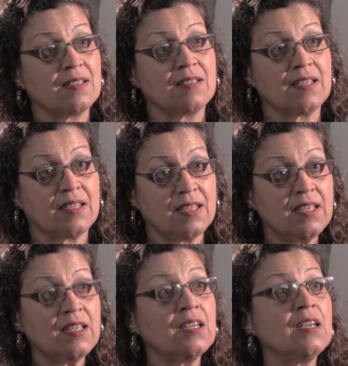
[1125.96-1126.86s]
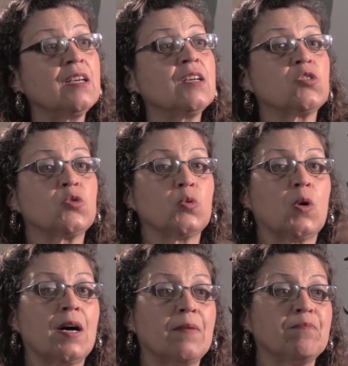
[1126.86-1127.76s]
The key to
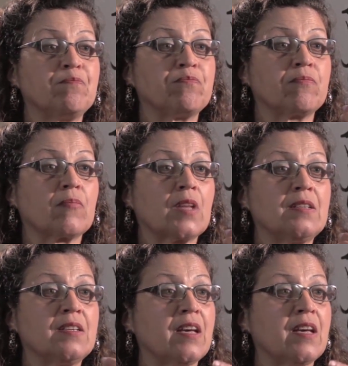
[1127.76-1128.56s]
um, the